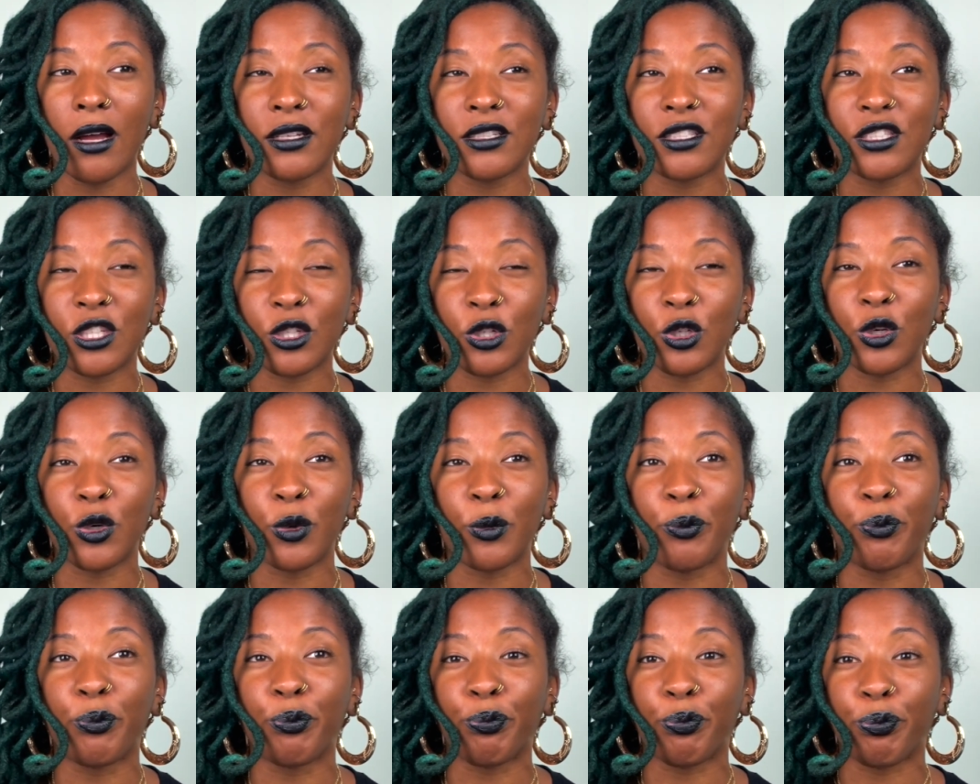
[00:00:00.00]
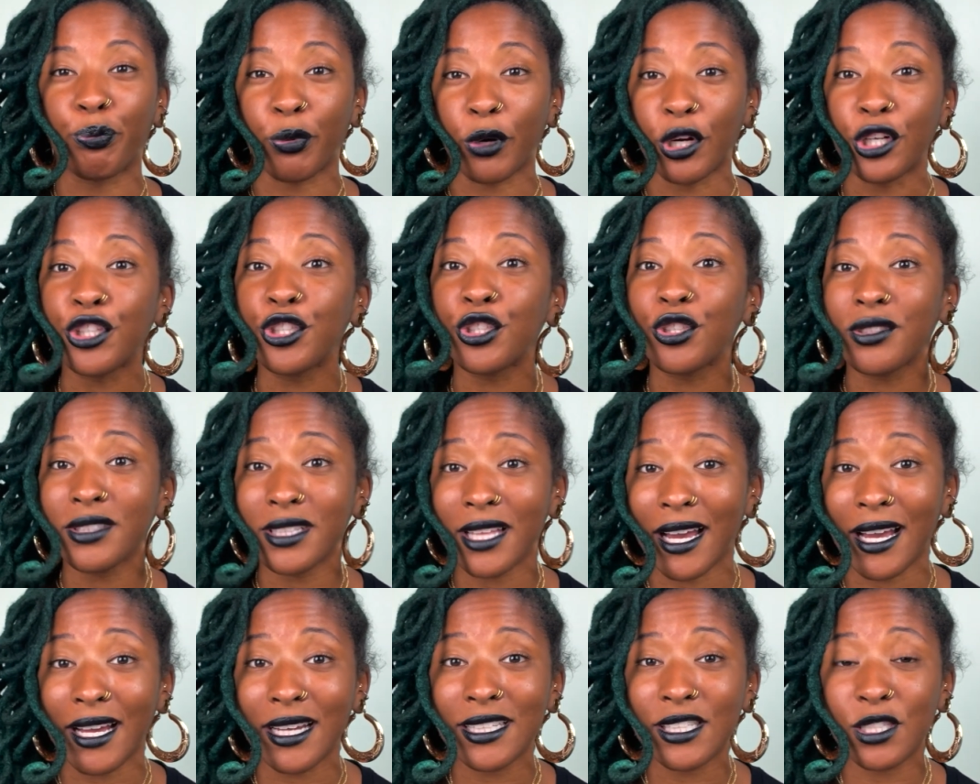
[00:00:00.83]
to brush your
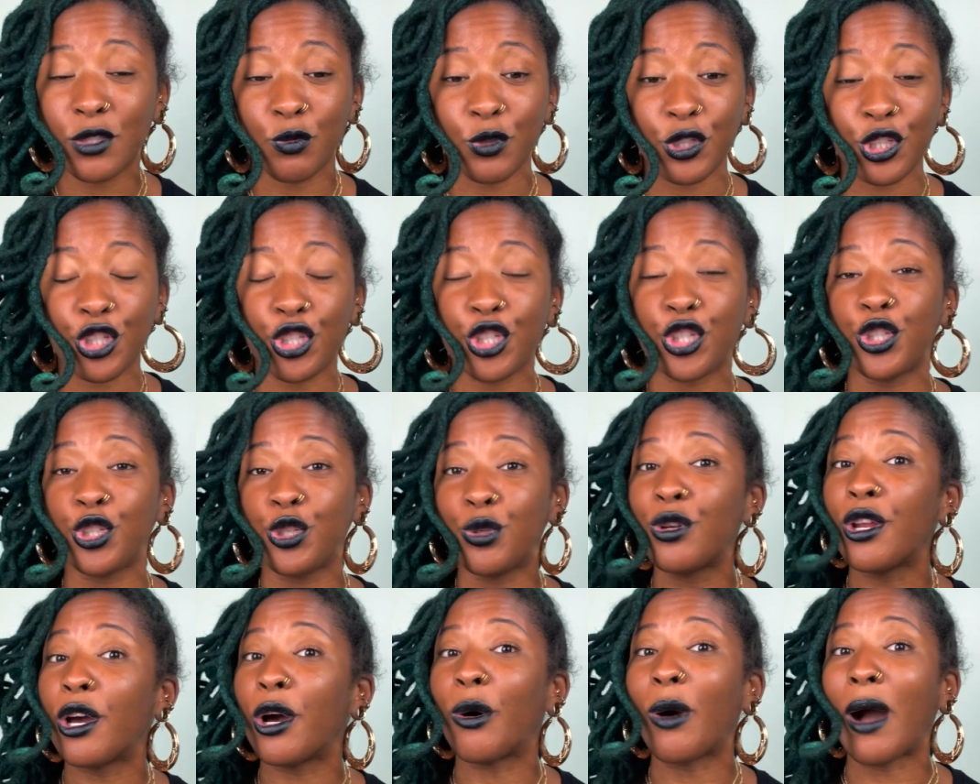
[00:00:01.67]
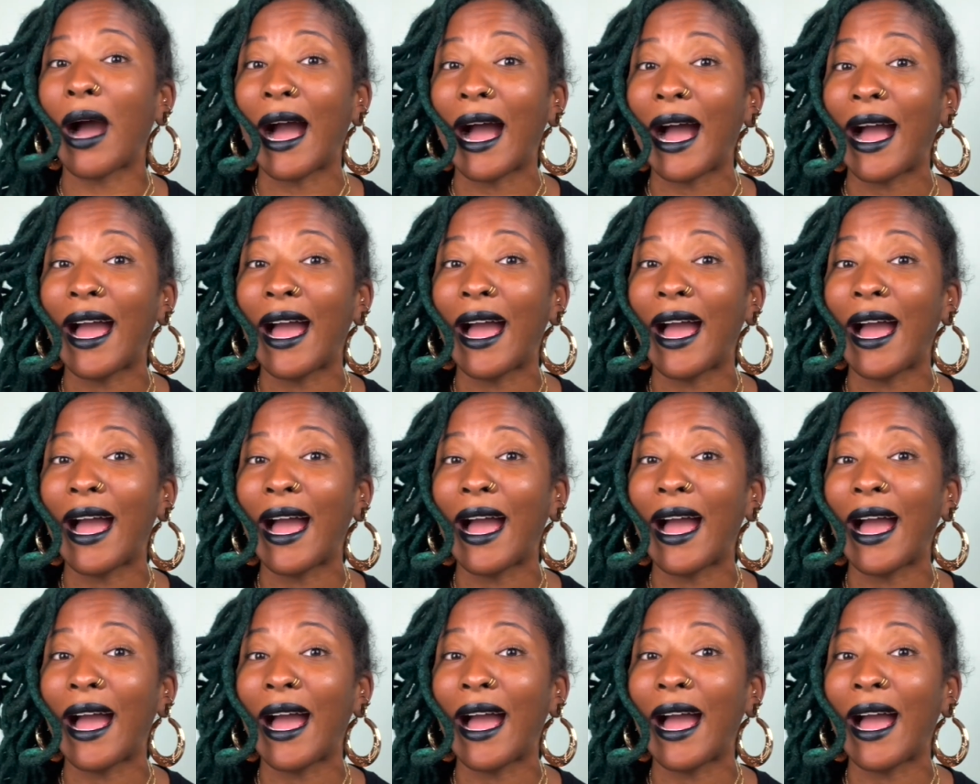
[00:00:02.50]
locks, which, you know,